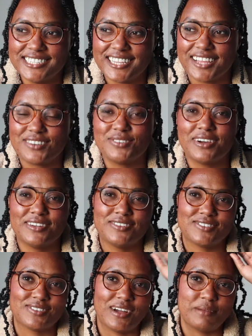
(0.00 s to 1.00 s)
How do I
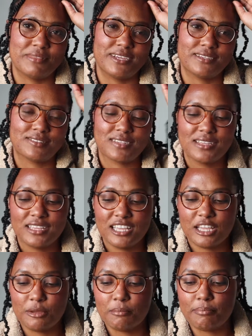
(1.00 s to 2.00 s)
describe this?
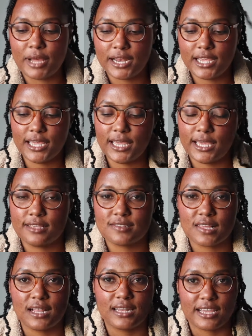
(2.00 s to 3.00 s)
Bunny
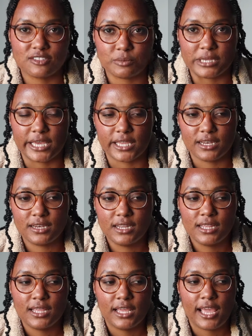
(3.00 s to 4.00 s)
is a lesbian,
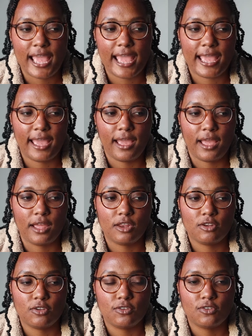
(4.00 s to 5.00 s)

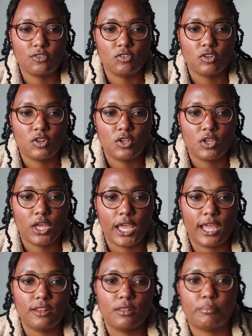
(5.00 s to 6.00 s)
and
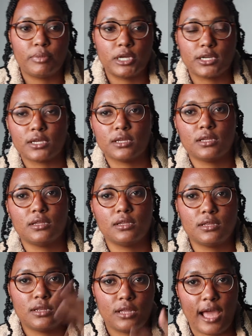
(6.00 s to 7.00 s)
in the book,
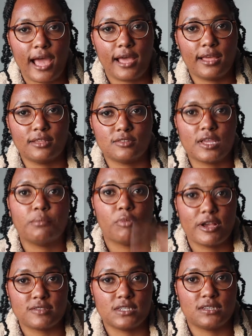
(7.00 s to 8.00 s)
as in
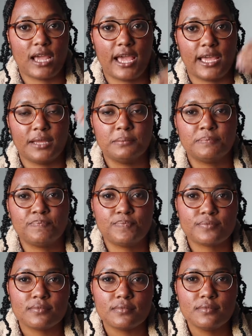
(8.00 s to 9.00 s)
present day,
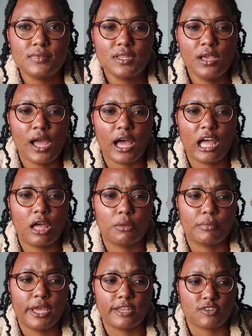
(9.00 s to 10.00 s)

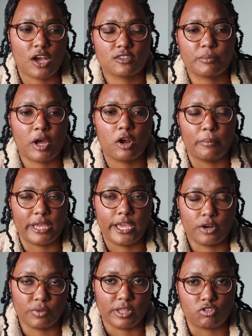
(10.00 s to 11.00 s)
it talks about her being
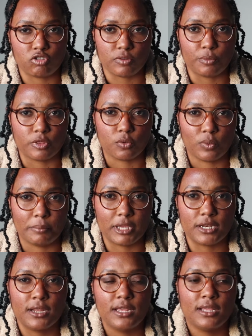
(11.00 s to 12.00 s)
in a relationship with a woman.